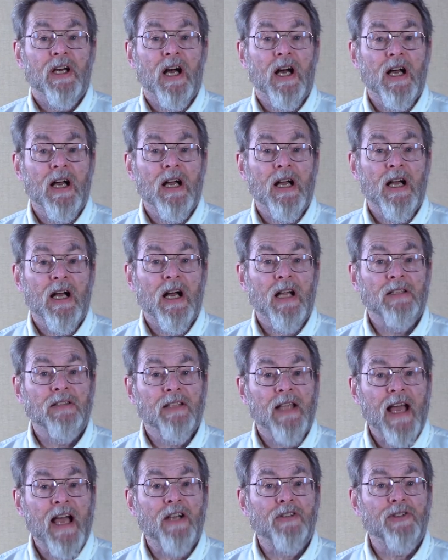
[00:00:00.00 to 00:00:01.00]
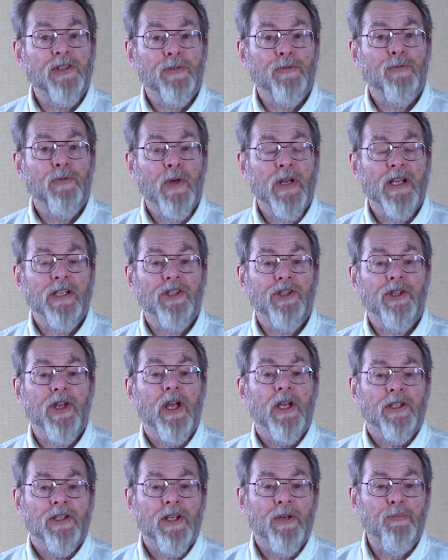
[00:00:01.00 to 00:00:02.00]
allowed the French
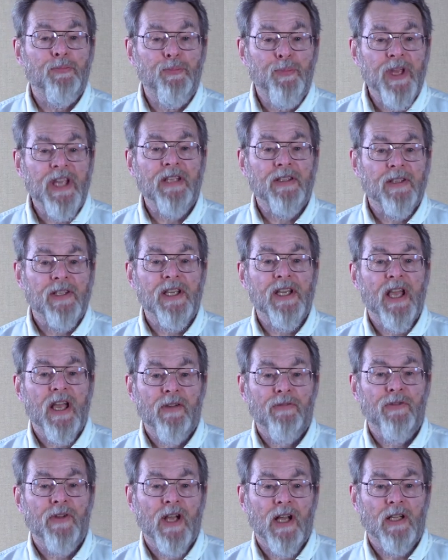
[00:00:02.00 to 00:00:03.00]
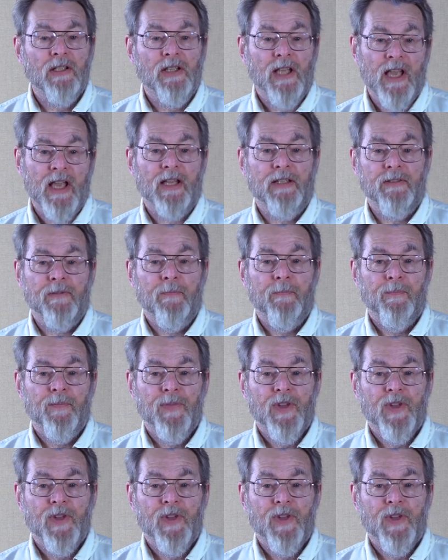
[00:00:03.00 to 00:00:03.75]
to beat the FLN.